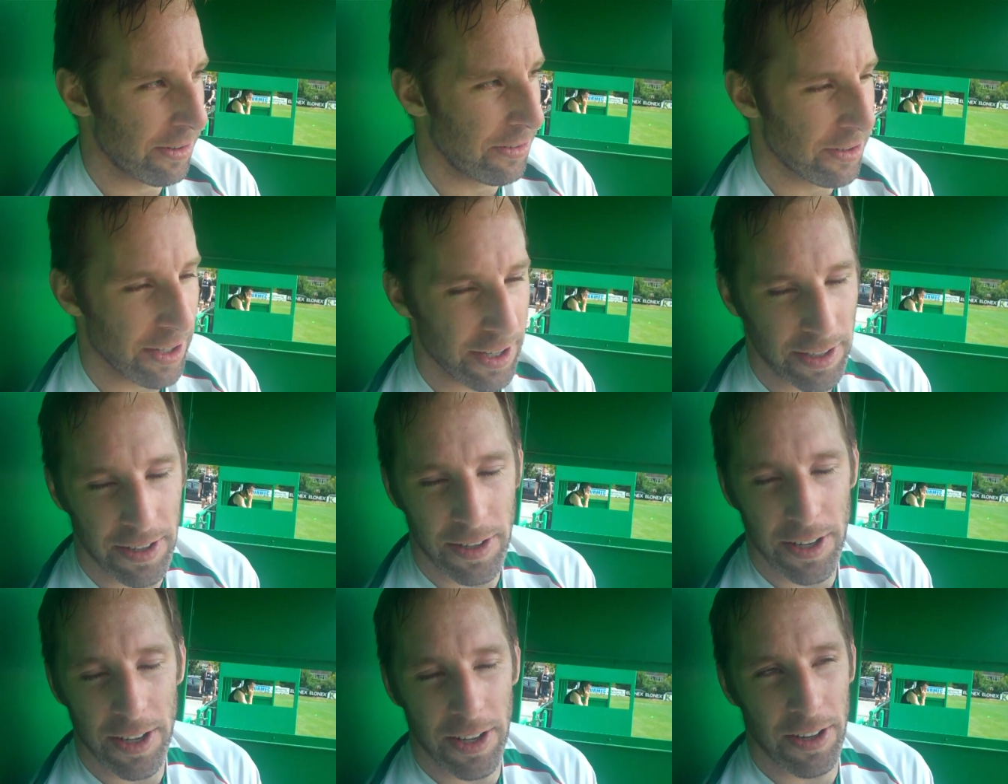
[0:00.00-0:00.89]
it's uh,
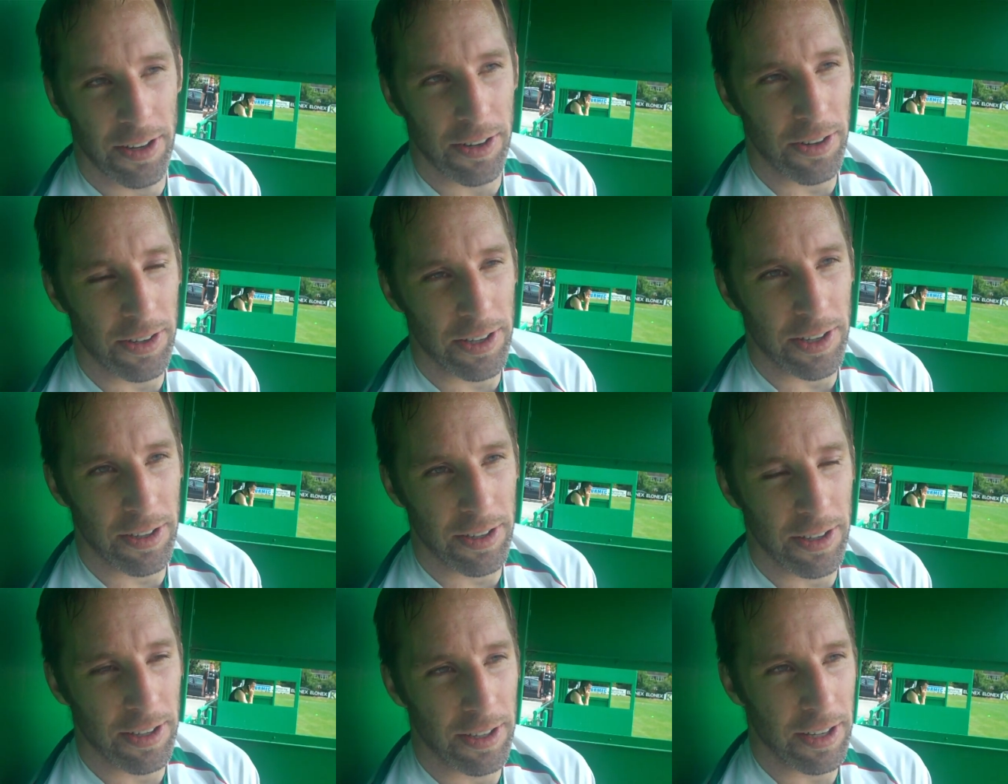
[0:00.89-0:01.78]
a good
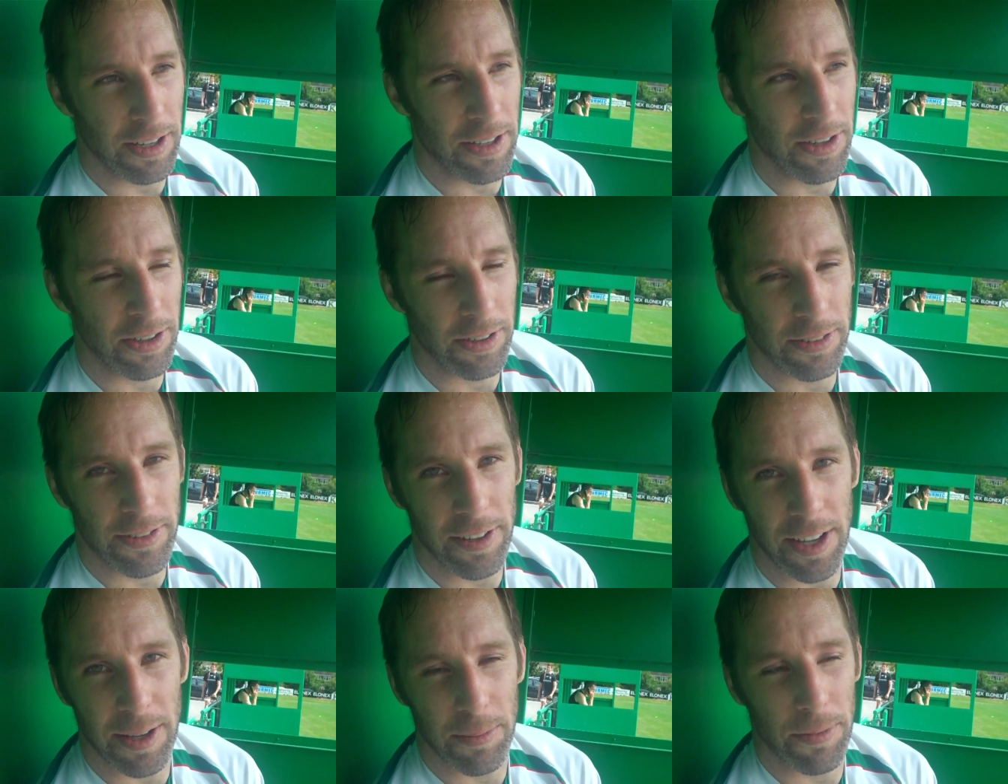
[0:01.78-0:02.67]
a young
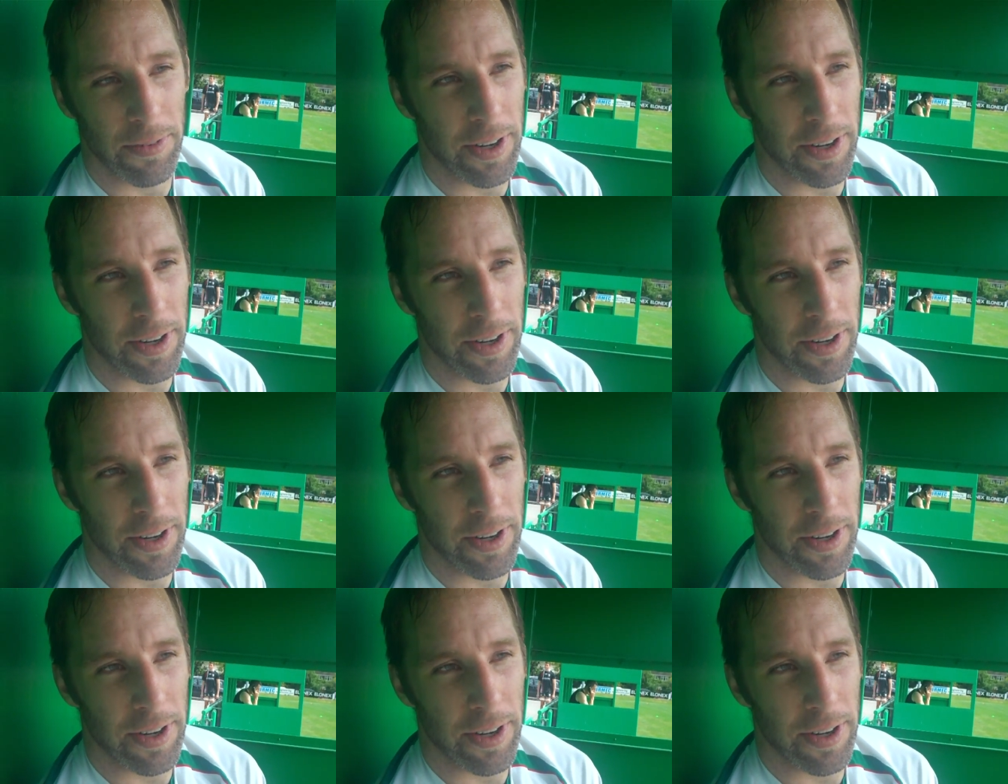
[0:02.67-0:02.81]
team,